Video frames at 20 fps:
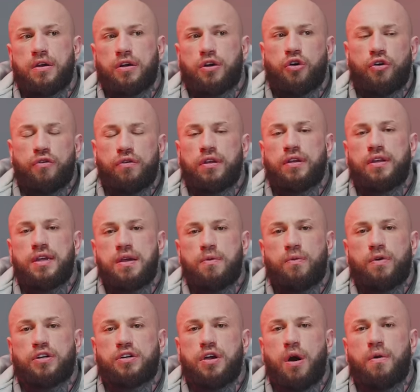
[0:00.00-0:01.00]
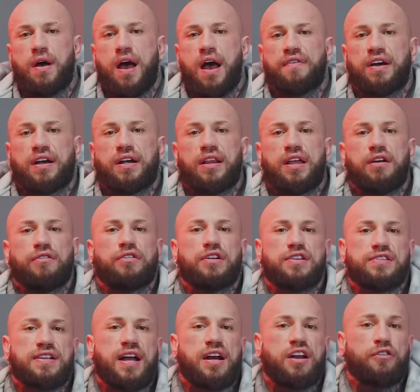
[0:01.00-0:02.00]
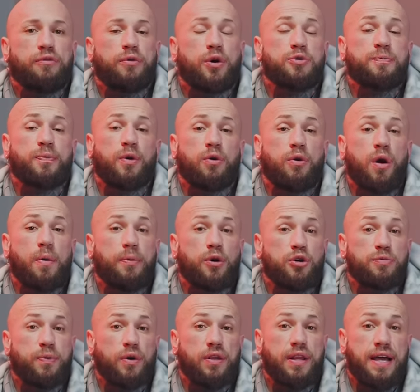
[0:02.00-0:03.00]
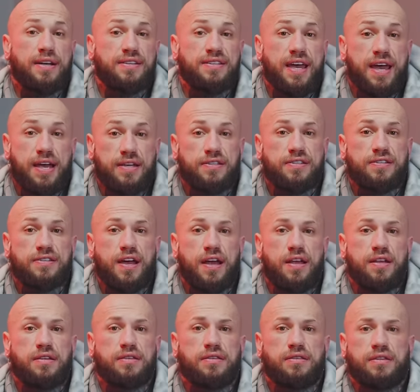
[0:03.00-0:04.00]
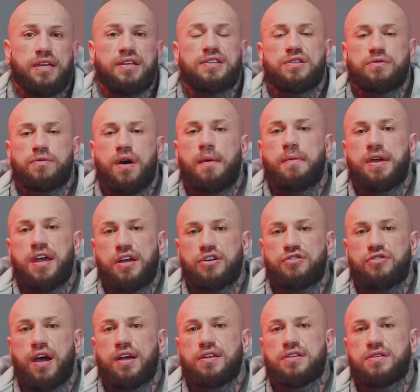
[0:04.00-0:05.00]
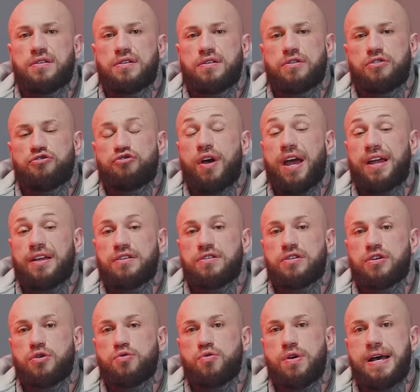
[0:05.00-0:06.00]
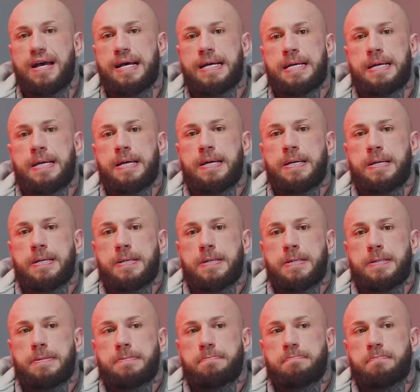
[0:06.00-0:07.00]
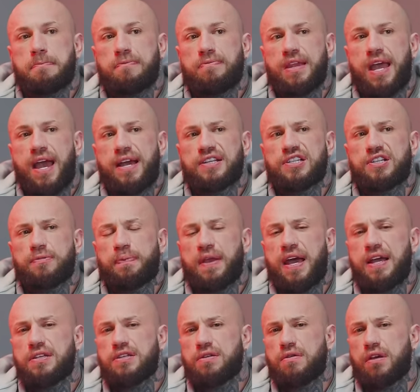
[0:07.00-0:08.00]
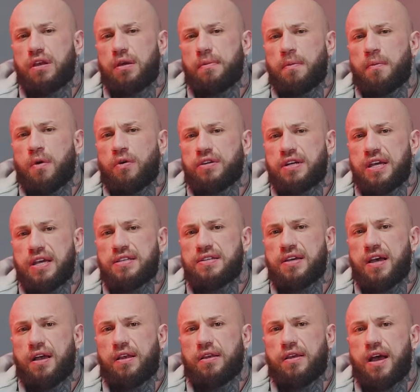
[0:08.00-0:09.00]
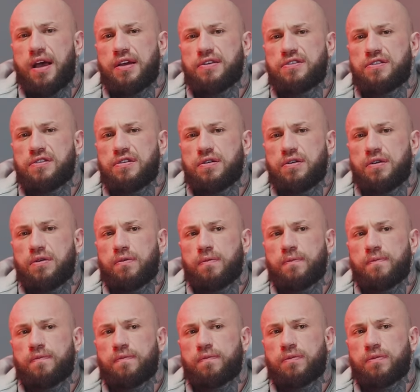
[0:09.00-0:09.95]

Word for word: currently we don't have a clear understanding of what push-pull legs is, and this is why I'm here trying to trying to uh, explain to you a little bit more detail as to